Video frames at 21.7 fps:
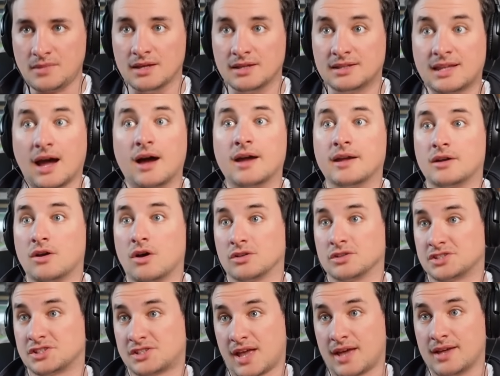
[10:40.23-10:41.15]
dying
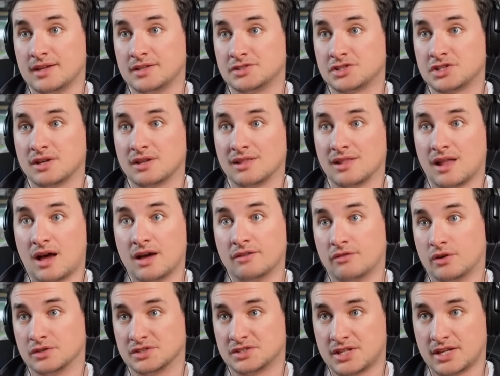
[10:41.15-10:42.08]
on stage, live
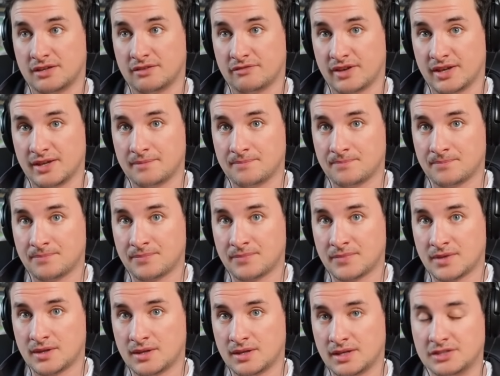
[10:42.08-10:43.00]
on TV.
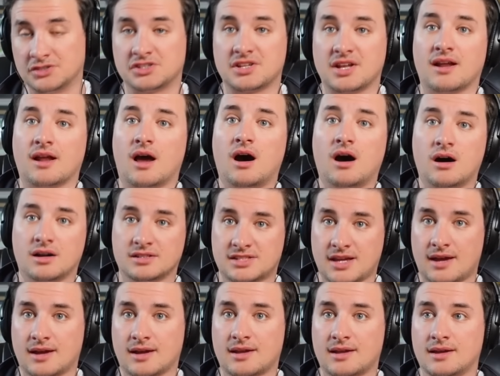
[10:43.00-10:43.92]
He just had a heart
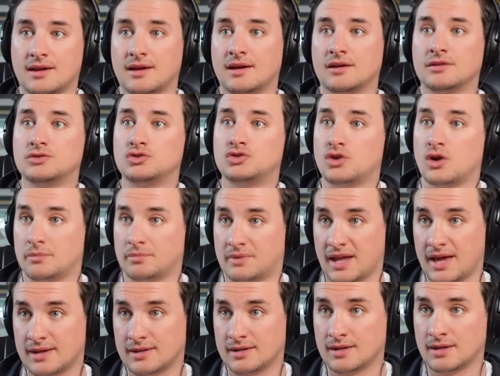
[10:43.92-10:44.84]
attack, dropped
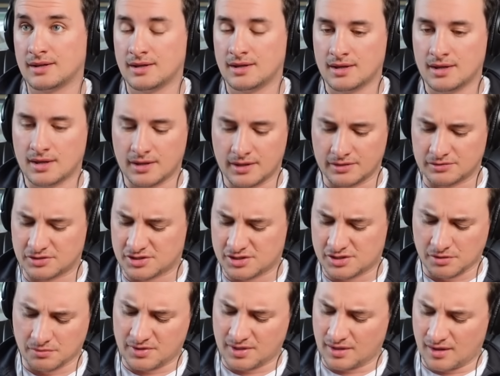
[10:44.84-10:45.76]
dead. It was
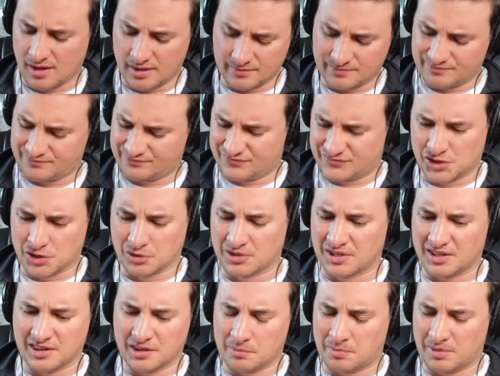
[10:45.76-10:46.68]
something like
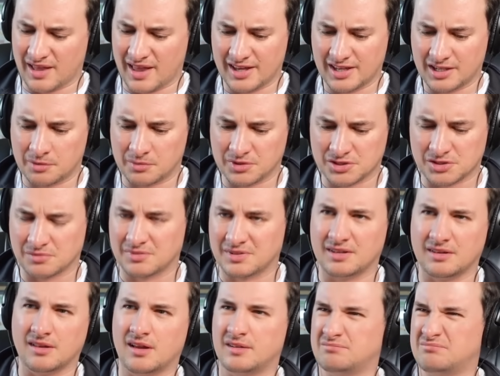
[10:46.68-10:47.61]
Sunday at the Palladium or
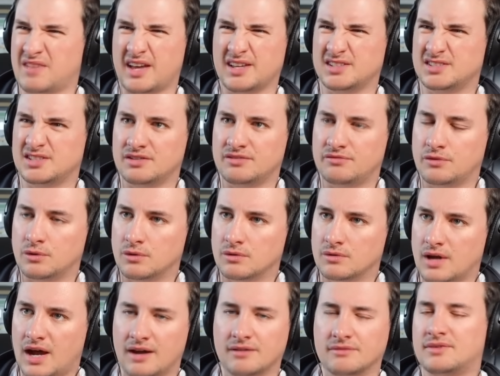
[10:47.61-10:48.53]
something like 84.
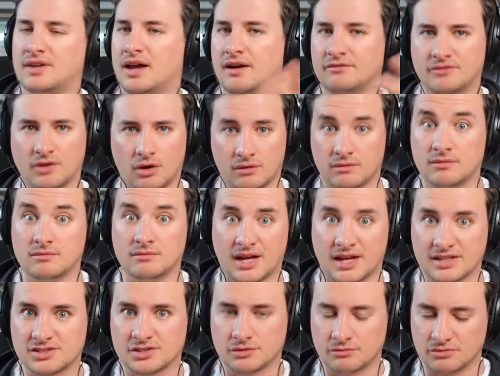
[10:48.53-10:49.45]
I've not
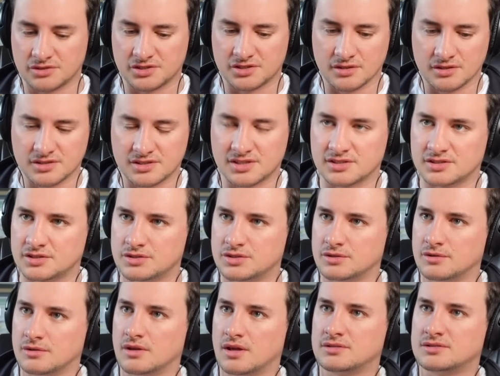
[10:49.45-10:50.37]
actually researched this at
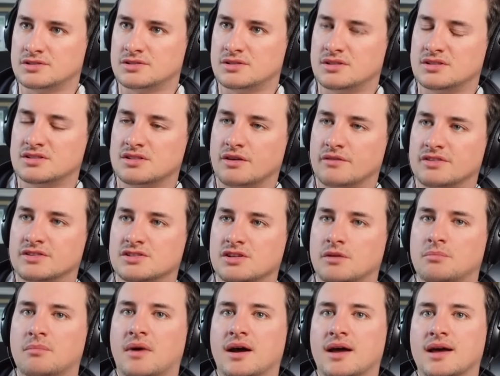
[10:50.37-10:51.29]
all. It's off the
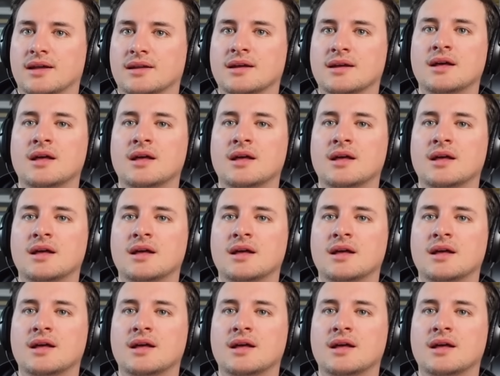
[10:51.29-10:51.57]
top of my head.